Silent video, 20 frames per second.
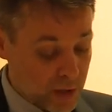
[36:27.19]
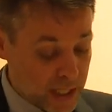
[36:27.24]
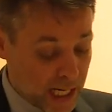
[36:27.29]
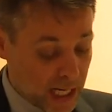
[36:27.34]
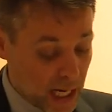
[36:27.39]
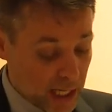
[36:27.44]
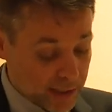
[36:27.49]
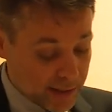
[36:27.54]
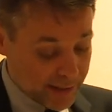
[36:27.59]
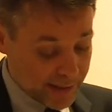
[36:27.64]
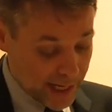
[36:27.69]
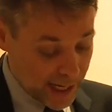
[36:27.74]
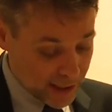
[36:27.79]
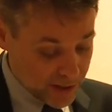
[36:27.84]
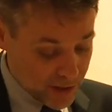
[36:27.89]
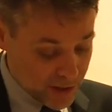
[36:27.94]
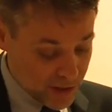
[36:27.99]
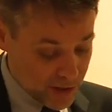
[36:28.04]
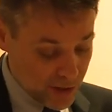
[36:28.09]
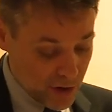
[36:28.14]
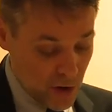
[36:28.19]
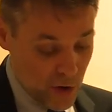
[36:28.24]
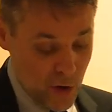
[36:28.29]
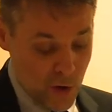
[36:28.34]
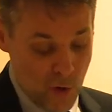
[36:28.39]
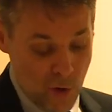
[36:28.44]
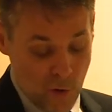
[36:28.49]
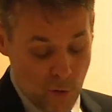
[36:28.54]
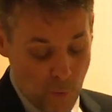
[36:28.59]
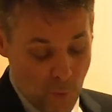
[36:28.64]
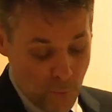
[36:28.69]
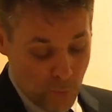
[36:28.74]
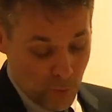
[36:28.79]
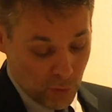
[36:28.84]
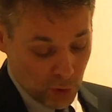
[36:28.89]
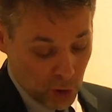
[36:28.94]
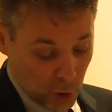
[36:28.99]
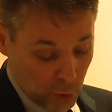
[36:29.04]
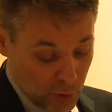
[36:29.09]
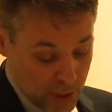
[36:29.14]
secretariats
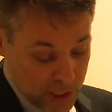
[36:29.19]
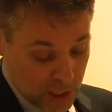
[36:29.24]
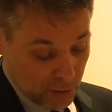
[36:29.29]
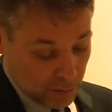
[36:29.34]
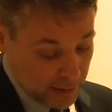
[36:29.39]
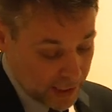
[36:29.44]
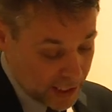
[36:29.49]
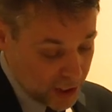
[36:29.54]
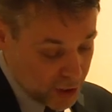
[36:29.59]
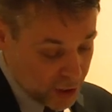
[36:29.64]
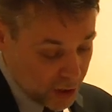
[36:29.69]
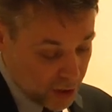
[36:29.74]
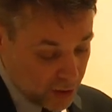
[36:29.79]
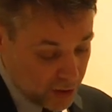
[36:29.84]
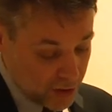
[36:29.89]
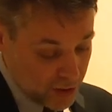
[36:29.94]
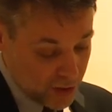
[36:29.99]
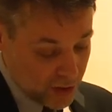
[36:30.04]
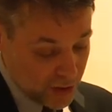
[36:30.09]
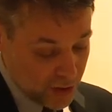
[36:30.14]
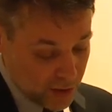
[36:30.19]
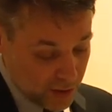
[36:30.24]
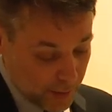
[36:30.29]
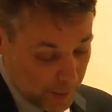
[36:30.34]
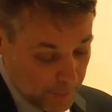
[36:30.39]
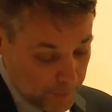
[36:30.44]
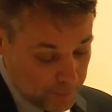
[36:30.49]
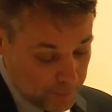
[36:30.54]
for non Christian religions